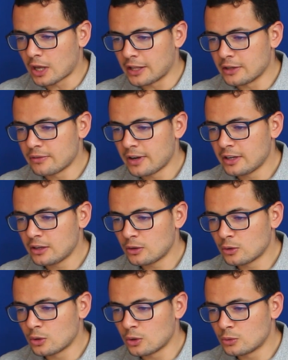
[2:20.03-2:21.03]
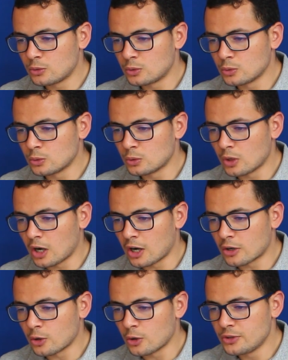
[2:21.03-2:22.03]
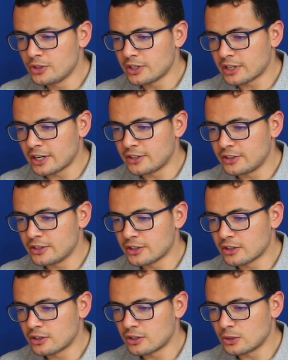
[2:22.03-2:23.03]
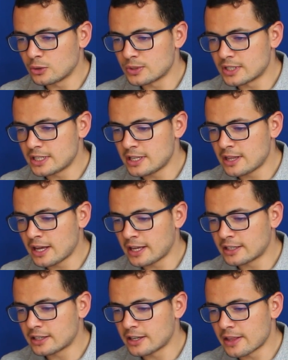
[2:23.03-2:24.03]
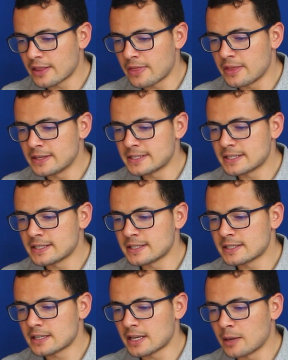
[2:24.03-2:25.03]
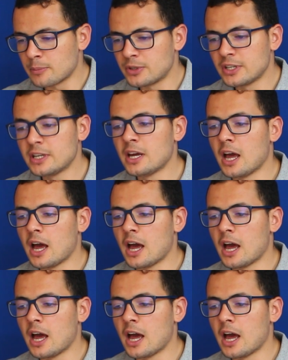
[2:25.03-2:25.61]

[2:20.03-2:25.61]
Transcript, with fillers: and if I go to a code right here you see that this is empty